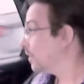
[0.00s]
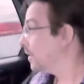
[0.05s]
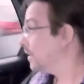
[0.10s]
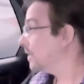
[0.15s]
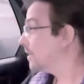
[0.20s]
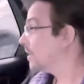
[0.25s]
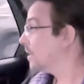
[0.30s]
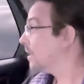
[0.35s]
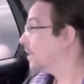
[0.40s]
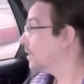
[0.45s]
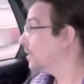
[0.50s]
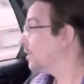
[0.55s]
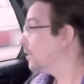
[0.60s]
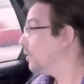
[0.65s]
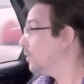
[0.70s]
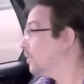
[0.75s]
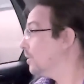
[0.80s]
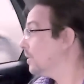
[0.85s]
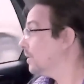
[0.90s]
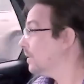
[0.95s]
what he's gonna
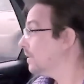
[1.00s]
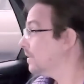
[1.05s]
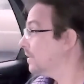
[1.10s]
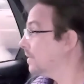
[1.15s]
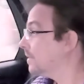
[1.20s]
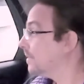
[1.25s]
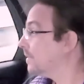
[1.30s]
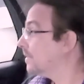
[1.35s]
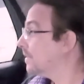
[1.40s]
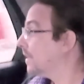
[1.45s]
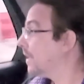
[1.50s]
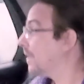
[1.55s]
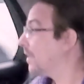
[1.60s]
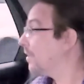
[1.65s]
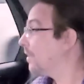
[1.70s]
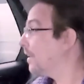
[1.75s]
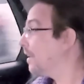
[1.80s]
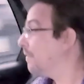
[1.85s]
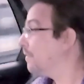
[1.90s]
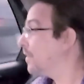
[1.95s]
do I
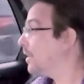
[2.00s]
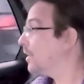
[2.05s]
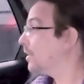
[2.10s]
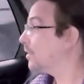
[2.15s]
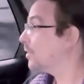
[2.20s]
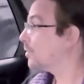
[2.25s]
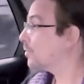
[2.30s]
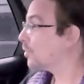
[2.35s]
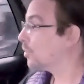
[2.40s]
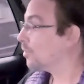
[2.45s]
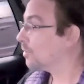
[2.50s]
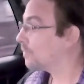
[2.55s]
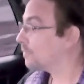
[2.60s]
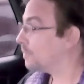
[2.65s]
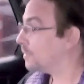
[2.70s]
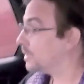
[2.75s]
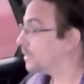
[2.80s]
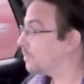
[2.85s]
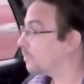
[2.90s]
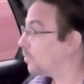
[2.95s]
don't have any control
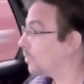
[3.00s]
from this